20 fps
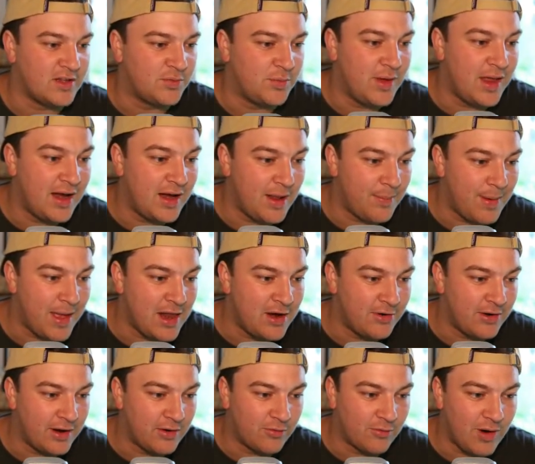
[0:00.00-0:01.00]
We ended up
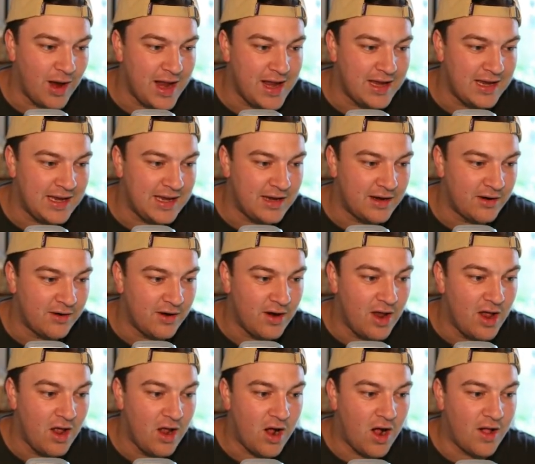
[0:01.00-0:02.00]
entering right here
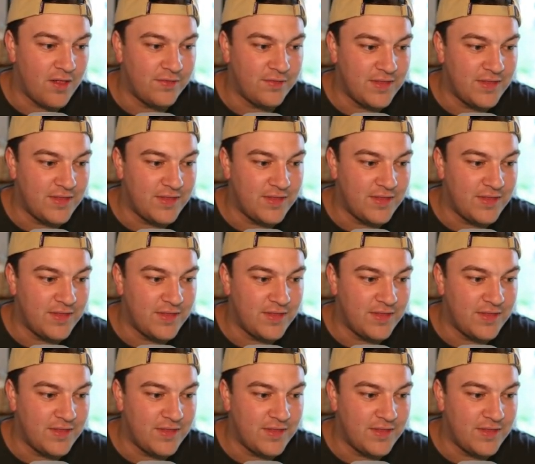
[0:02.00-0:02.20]
on